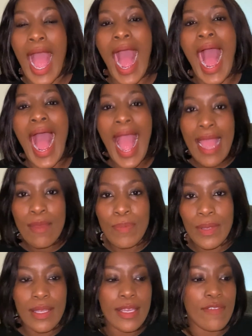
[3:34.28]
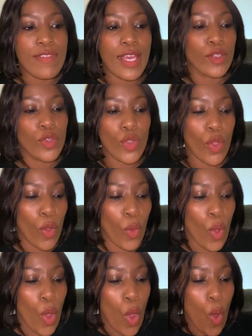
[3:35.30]
I believe that
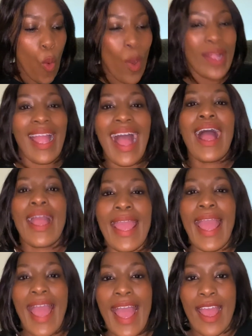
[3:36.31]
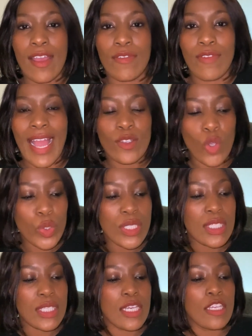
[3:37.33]
no, what I have, I don't
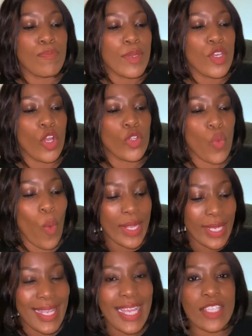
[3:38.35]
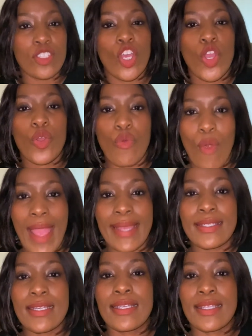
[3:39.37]
see it beyond what it is
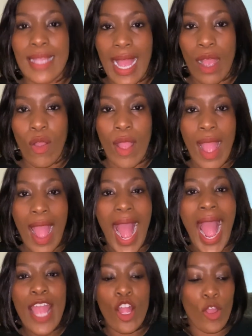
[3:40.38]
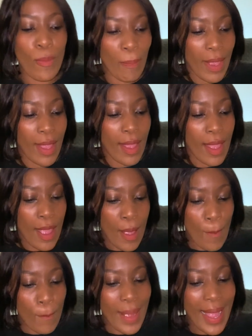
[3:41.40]
right now. I compare
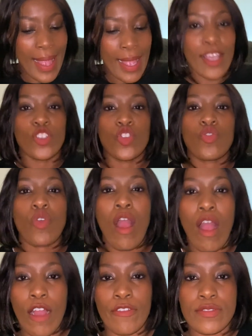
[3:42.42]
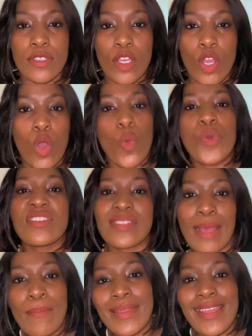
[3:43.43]
my draft with
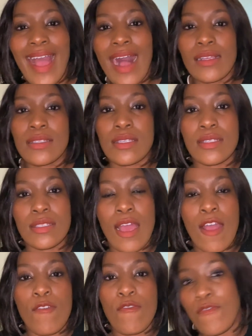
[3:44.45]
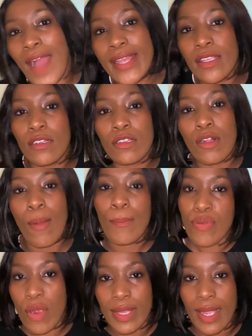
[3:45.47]
somebody else's final
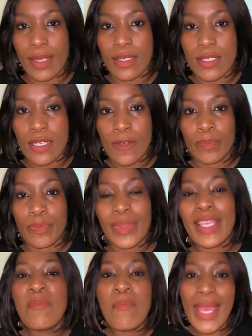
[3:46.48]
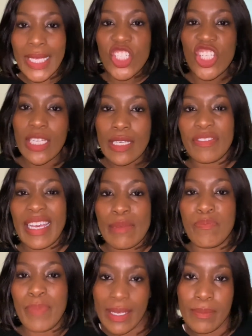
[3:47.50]
product. Imagine if a
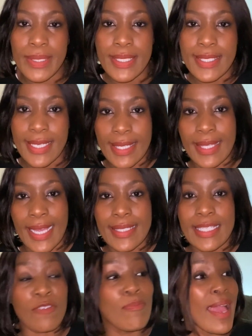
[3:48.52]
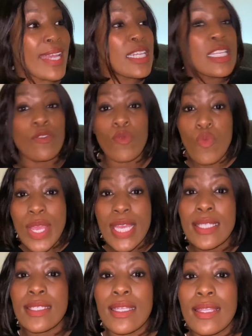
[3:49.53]
baby did that. Imagine if
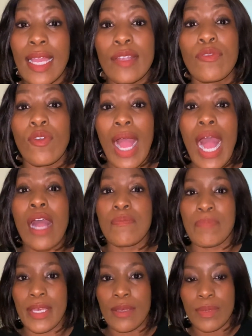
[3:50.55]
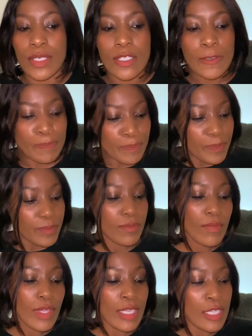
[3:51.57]
we did that for our babies.
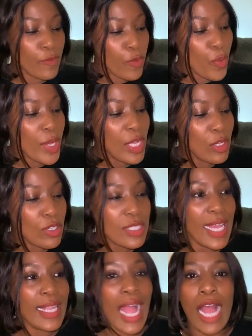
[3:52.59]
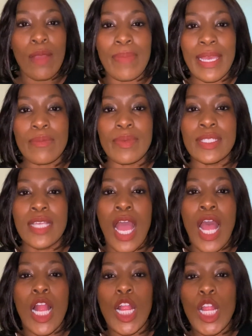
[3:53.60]
If we looked at our babies
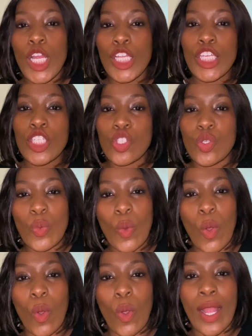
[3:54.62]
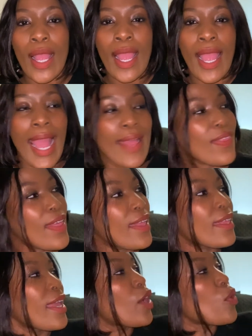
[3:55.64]
learning to walk and
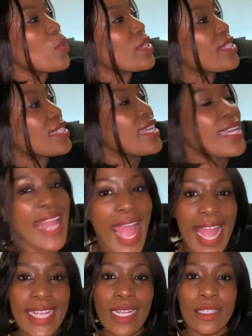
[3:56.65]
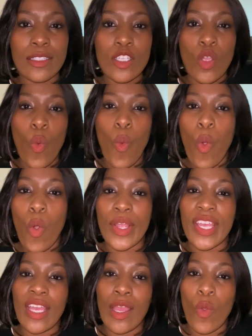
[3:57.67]
then we see an adult
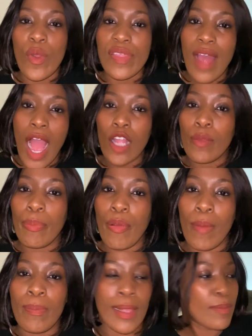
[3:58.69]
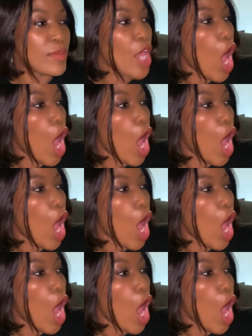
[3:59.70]
walking without problems,